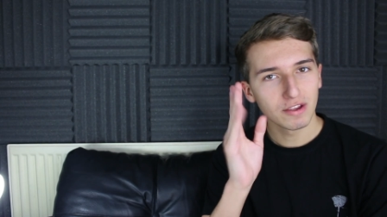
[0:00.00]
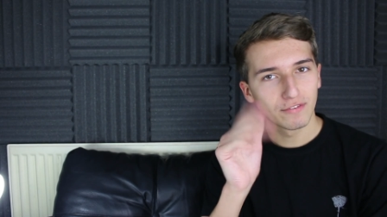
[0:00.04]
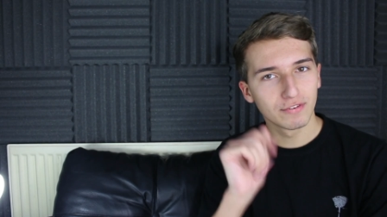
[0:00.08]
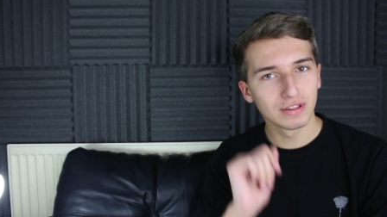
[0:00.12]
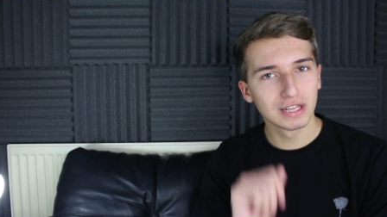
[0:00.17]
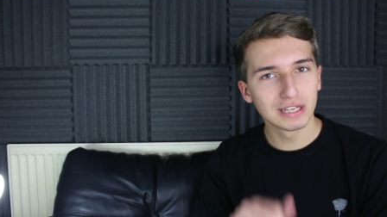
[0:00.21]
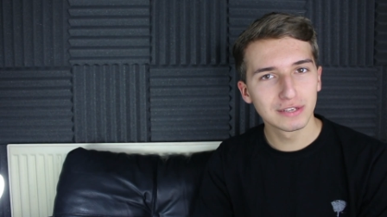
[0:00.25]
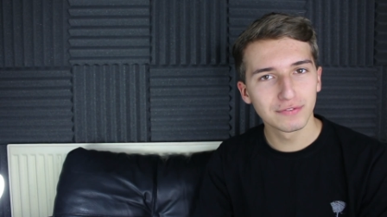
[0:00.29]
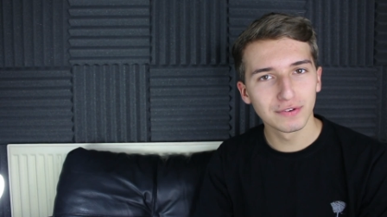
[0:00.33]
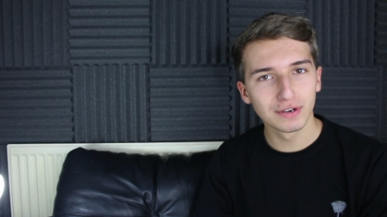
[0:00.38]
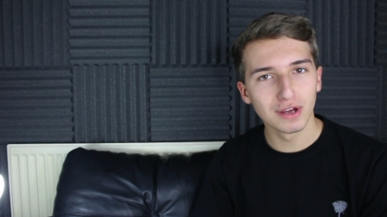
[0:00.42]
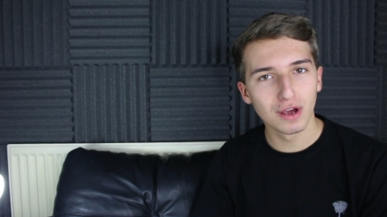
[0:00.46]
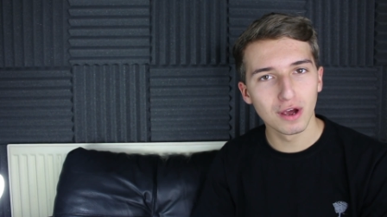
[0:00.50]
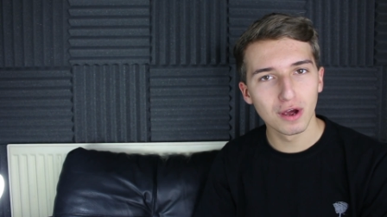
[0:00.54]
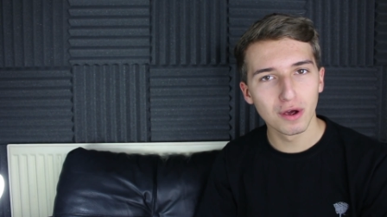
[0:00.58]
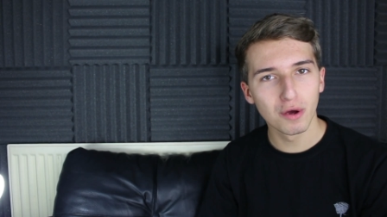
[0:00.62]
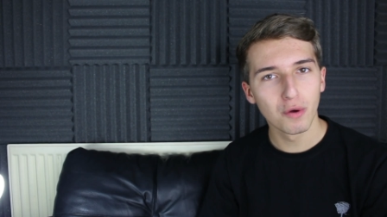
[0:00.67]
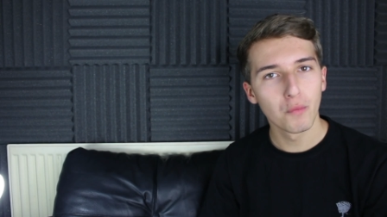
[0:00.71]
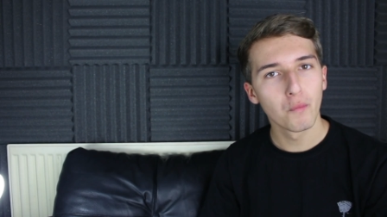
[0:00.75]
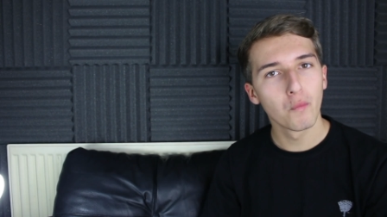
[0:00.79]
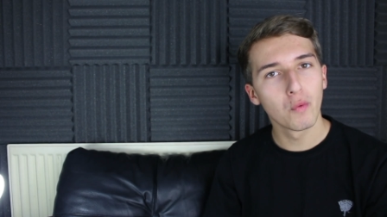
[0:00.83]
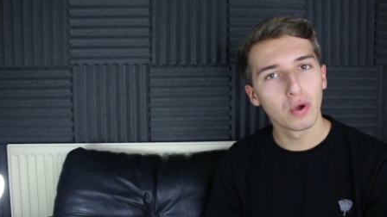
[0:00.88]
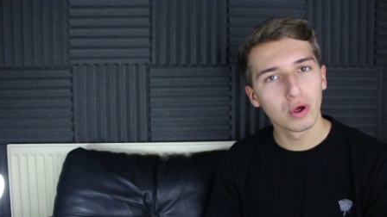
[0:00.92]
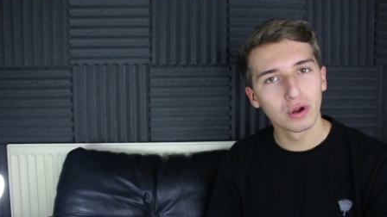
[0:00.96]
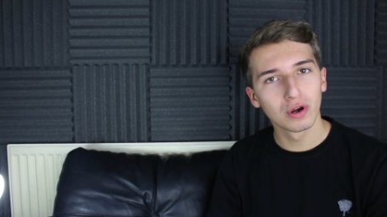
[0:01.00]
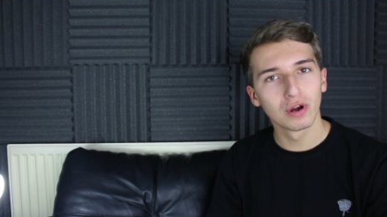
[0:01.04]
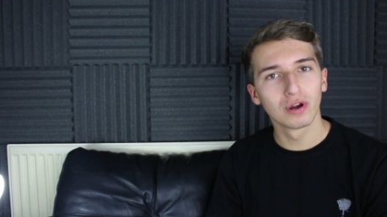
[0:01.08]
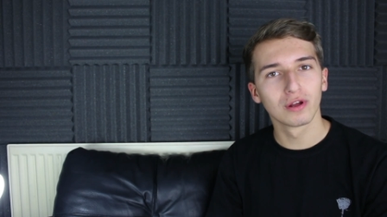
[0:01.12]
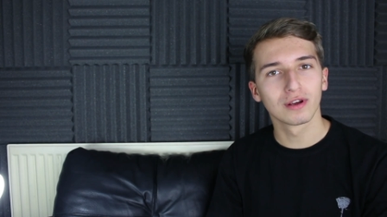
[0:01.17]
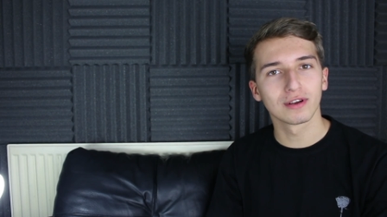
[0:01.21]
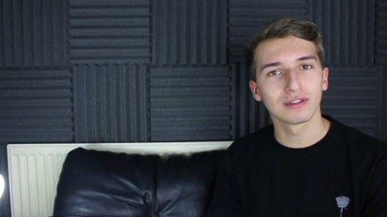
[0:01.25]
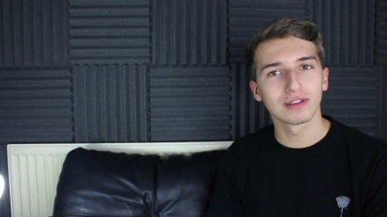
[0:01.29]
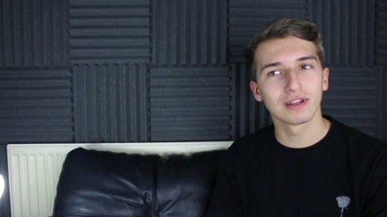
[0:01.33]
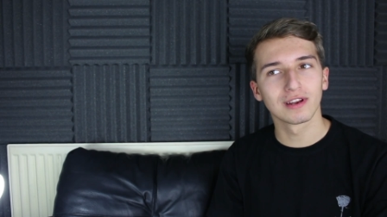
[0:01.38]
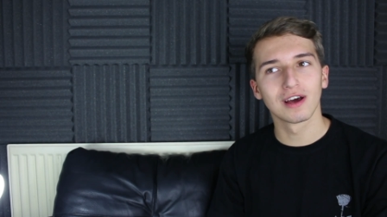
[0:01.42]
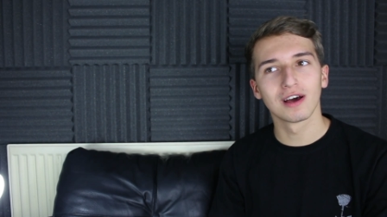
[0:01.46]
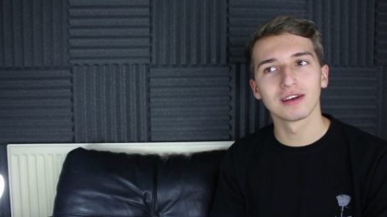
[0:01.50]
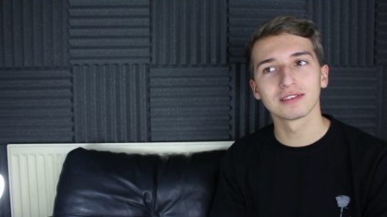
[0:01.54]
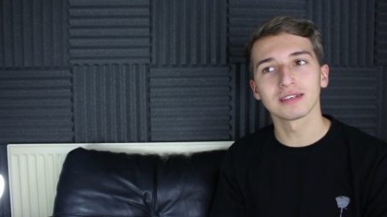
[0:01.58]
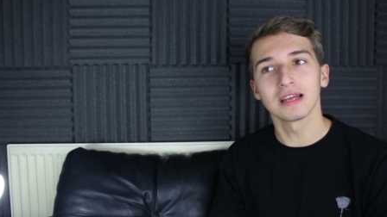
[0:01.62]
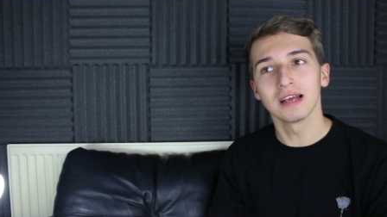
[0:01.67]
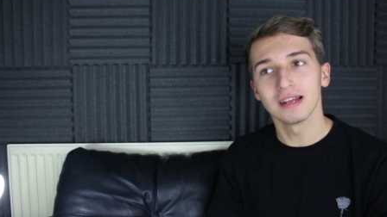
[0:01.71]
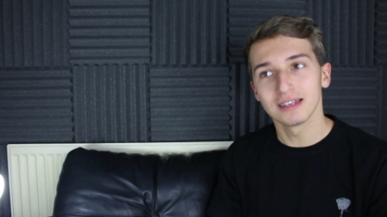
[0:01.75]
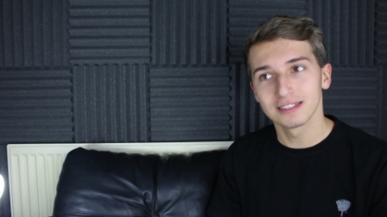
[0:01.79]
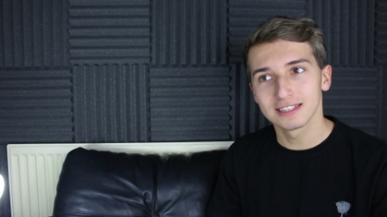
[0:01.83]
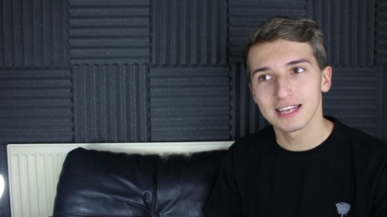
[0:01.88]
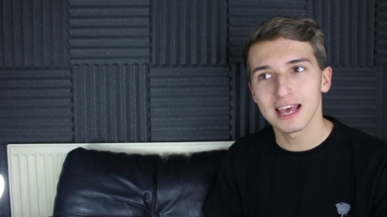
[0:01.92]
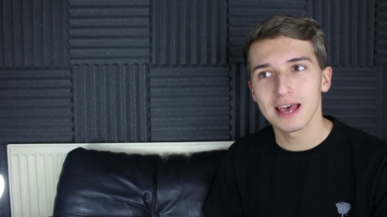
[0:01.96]
for this video, we're going to look at the last
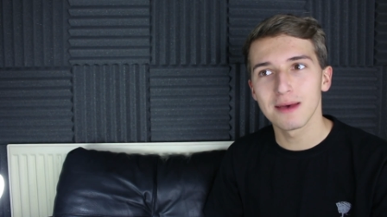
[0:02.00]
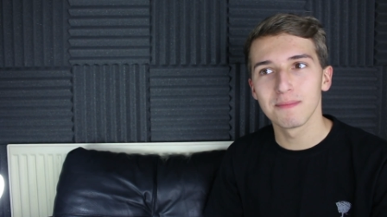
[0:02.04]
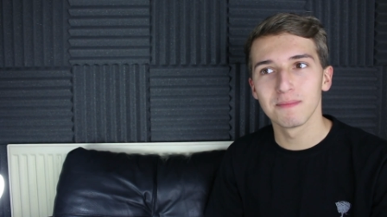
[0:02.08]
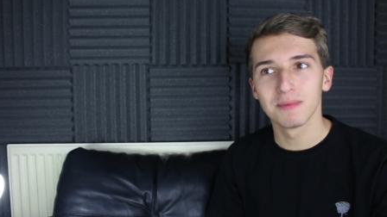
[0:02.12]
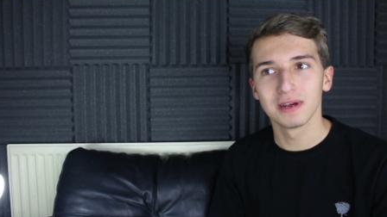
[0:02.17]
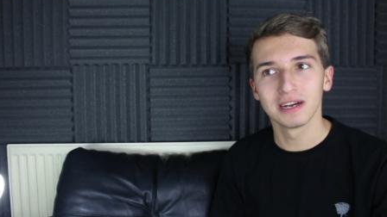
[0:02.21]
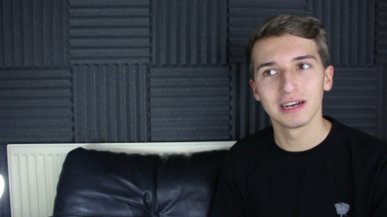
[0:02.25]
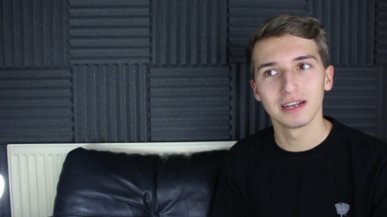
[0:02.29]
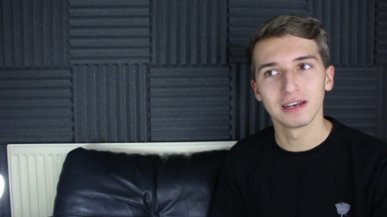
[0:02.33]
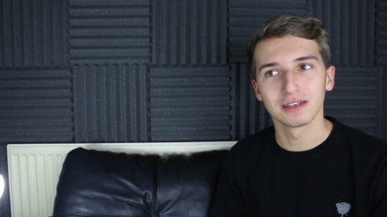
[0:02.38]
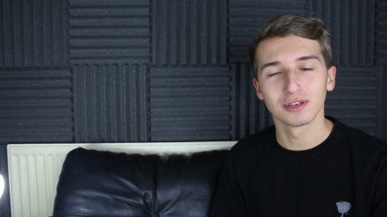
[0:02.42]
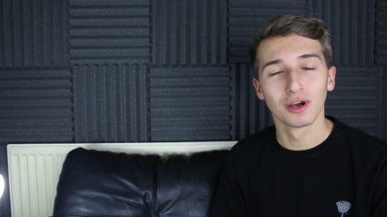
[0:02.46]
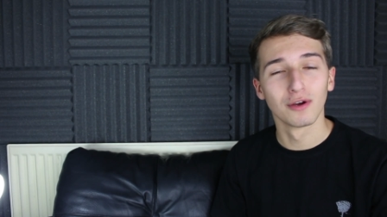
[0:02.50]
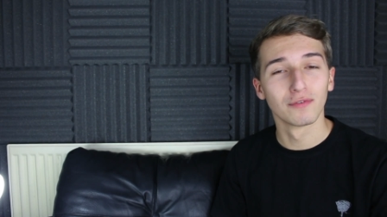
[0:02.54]
10 minutes.